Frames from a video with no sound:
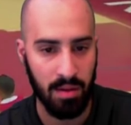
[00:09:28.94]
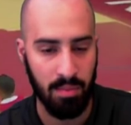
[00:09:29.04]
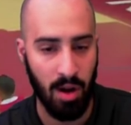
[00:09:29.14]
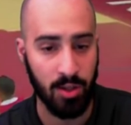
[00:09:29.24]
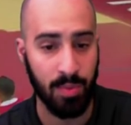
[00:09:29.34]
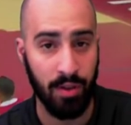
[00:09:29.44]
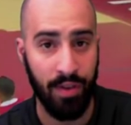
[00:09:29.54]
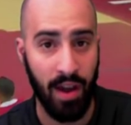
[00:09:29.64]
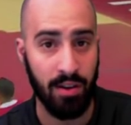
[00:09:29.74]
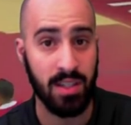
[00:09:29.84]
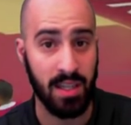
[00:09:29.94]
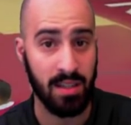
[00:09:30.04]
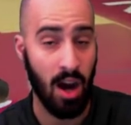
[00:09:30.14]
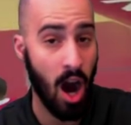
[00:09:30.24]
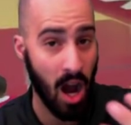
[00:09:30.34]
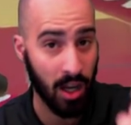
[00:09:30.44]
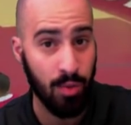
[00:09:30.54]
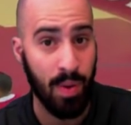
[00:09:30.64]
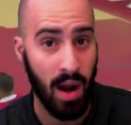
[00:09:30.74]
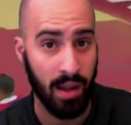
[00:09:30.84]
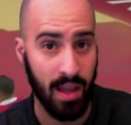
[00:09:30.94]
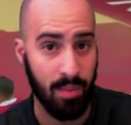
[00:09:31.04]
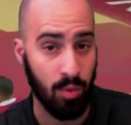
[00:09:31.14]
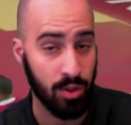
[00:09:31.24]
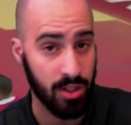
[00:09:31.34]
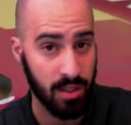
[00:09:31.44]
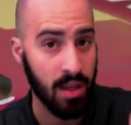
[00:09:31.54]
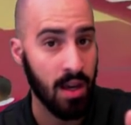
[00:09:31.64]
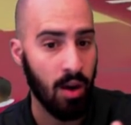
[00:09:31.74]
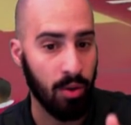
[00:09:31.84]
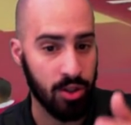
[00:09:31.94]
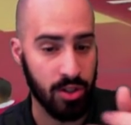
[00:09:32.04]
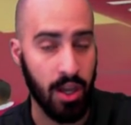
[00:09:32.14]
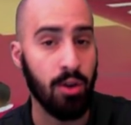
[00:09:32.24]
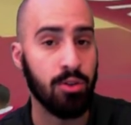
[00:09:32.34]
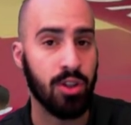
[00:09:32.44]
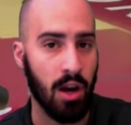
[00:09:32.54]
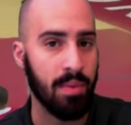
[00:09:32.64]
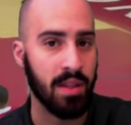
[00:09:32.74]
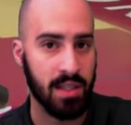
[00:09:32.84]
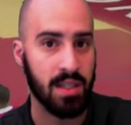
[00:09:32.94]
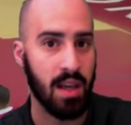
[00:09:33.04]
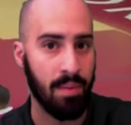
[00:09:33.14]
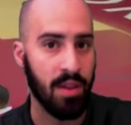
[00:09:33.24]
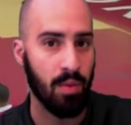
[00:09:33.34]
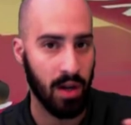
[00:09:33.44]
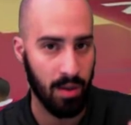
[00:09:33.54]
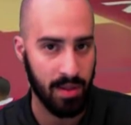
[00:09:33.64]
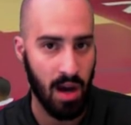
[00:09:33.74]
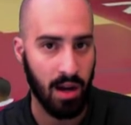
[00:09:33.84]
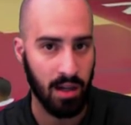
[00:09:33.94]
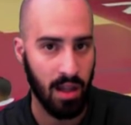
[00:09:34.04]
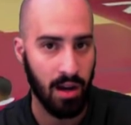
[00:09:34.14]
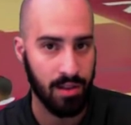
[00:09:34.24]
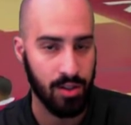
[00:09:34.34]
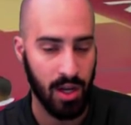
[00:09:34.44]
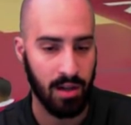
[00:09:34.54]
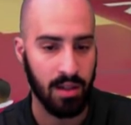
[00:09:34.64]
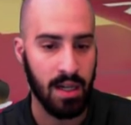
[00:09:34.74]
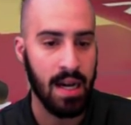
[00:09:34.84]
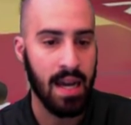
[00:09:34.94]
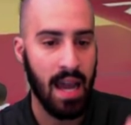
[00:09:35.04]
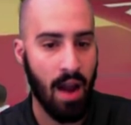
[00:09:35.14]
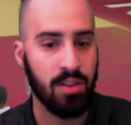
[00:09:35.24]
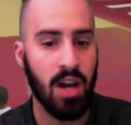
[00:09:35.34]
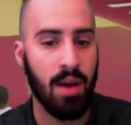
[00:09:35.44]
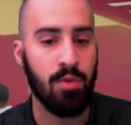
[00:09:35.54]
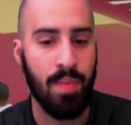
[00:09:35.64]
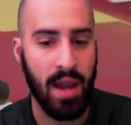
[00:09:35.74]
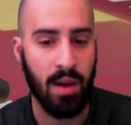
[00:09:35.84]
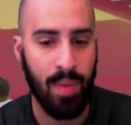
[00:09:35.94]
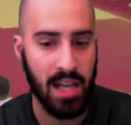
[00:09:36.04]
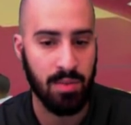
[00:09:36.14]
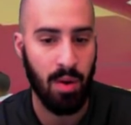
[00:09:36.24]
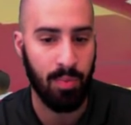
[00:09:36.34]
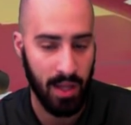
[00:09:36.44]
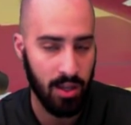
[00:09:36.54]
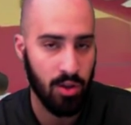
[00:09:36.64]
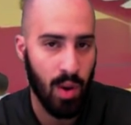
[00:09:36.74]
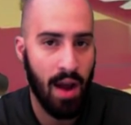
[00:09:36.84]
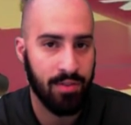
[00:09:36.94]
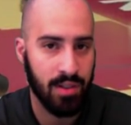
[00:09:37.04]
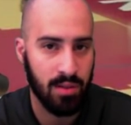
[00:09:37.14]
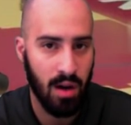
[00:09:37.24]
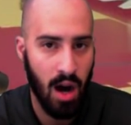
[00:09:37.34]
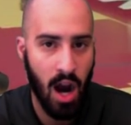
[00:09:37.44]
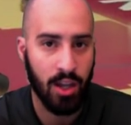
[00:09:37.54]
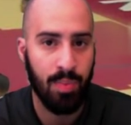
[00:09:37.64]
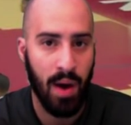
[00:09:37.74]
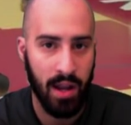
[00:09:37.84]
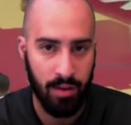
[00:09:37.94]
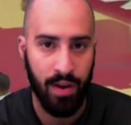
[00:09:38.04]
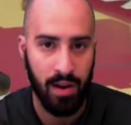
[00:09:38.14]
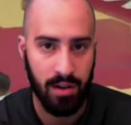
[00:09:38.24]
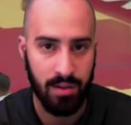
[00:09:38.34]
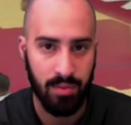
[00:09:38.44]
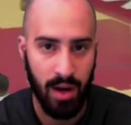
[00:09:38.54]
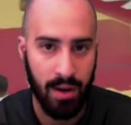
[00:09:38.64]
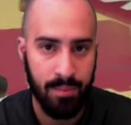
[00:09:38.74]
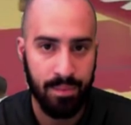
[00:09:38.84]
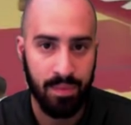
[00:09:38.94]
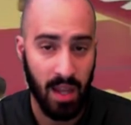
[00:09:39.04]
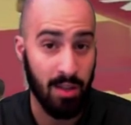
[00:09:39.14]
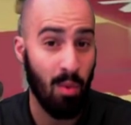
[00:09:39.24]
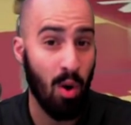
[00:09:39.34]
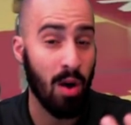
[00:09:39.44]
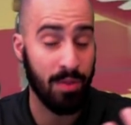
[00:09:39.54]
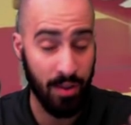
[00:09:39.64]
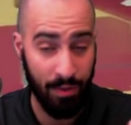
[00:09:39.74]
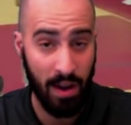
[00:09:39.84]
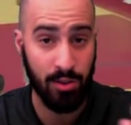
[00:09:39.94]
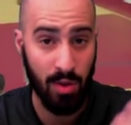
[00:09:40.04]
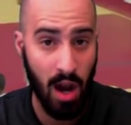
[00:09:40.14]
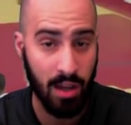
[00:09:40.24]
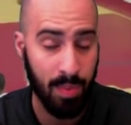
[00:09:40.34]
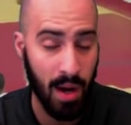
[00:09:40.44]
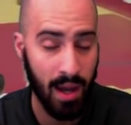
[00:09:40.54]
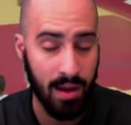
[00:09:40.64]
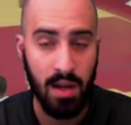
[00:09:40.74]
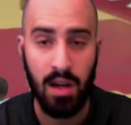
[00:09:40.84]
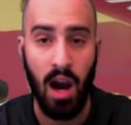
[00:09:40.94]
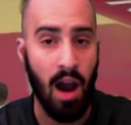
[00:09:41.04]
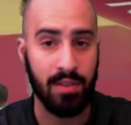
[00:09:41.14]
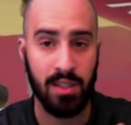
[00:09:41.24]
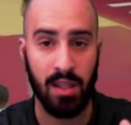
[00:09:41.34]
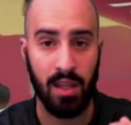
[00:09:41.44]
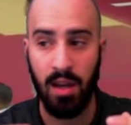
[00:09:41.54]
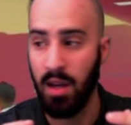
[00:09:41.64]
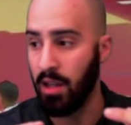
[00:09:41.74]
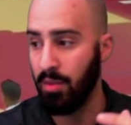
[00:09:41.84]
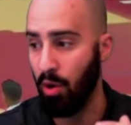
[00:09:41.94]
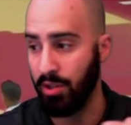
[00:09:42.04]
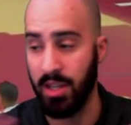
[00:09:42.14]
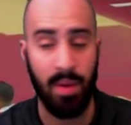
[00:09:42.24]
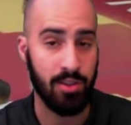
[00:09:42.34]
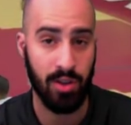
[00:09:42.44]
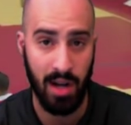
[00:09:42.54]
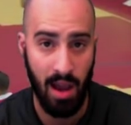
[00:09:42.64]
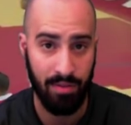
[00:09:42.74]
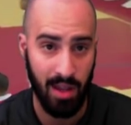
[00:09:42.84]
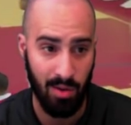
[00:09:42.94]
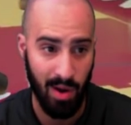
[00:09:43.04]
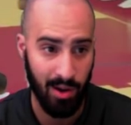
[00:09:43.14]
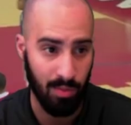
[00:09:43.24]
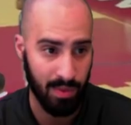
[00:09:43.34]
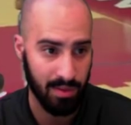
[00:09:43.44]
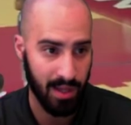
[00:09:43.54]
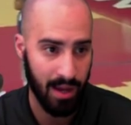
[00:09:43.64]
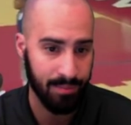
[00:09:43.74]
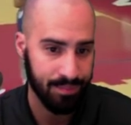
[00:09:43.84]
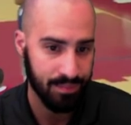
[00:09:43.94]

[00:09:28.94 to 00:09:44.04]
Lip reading: multiple defenders. He's occupying them, which is a huge term, and this is something we're going to be talking a lot on this channel. Every time you make a basketball play, you have to occupy a defender, right? And the more defenders you occupy, obviously, the more teammates you're going to have that are wide open, okay?